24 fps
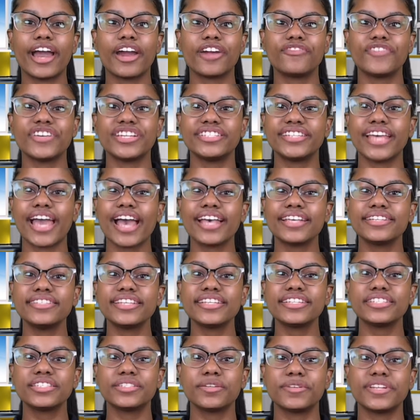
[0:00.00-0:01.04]
our
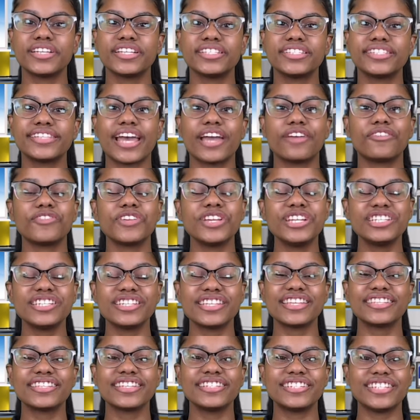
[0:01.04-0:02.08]
fantastic students that
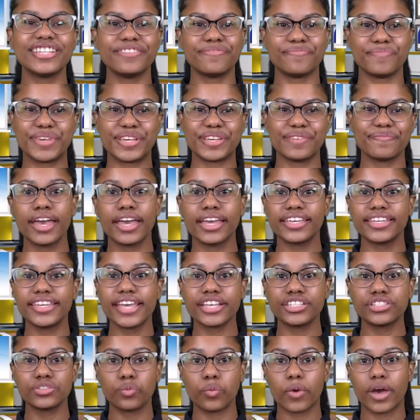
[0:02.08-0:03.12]
reached this achievement.
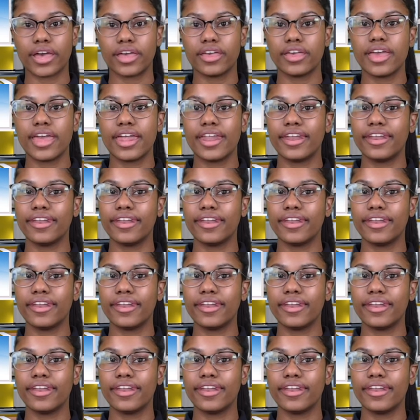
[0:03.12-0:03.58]
Guess what?